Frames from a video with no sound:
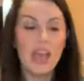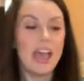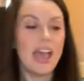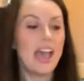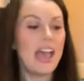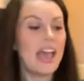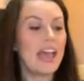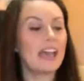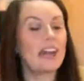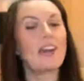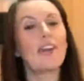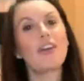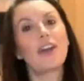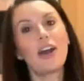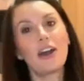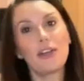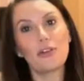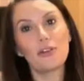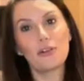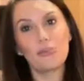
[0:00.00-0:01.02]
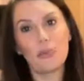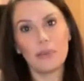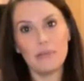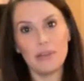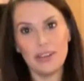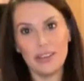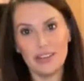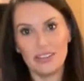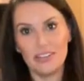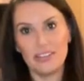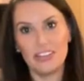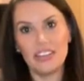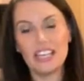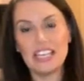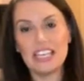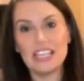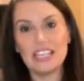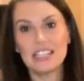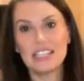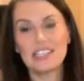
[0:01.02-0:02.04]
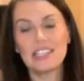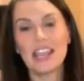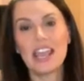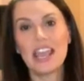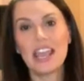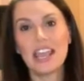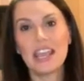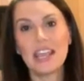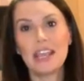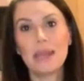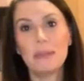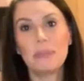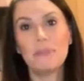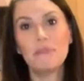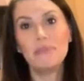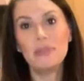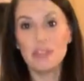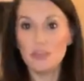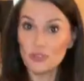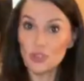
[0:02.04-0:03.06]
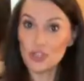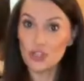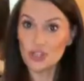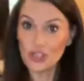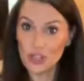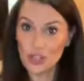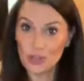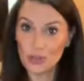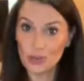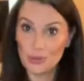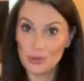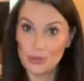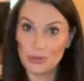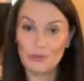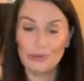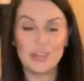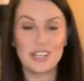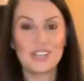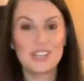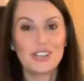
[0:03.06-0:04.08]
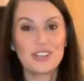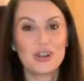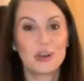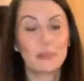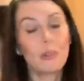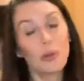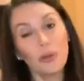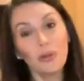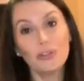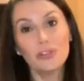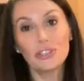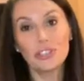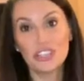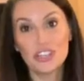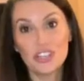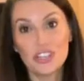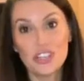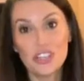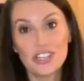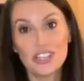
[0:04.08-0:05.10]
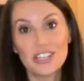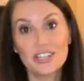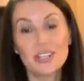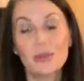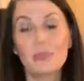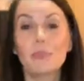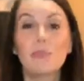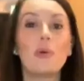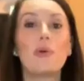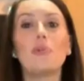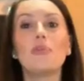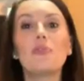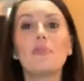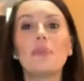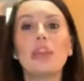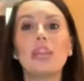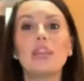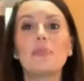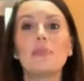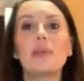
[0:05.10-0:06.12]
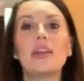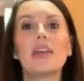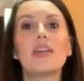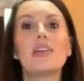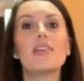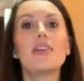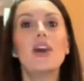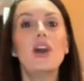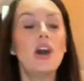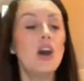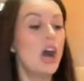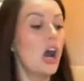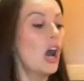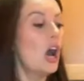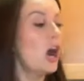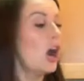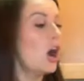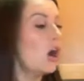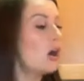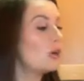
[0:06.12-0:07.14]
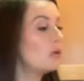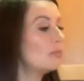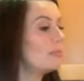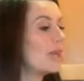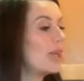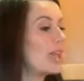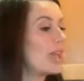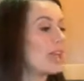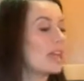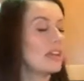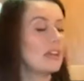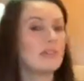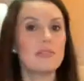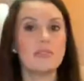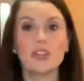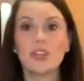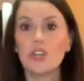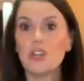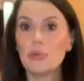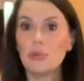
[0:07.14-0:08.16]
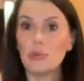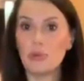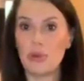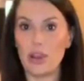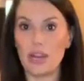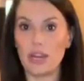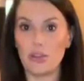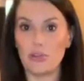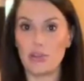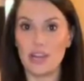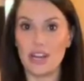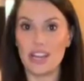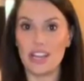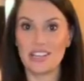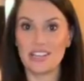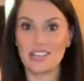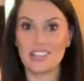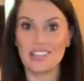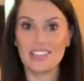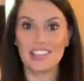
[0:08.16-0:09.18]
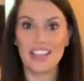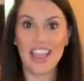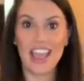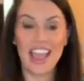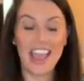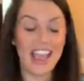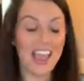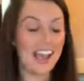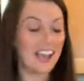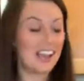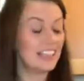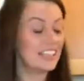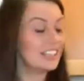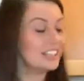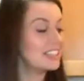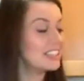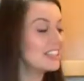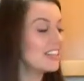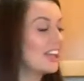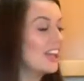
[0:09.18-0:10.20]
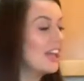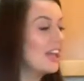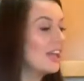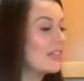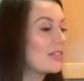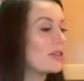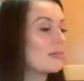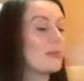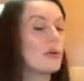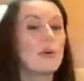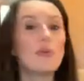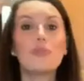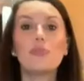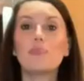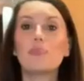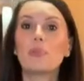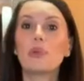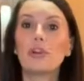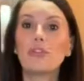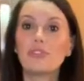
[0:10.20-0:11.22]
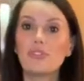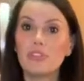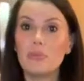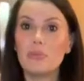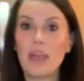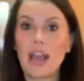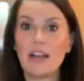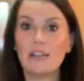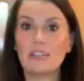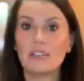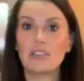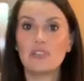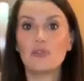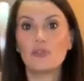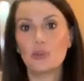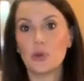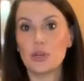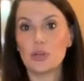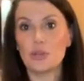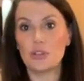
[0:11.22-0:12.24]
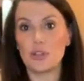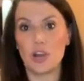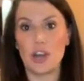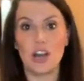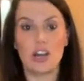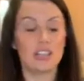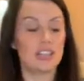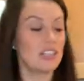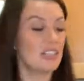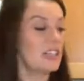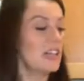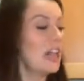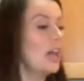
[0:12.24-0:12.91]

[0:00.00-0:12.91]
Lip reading: and our other meal is a beef stew, which they're both delicious. They're both made with homemade human grade ingredients, and they're both perfectly balanced for your dogs.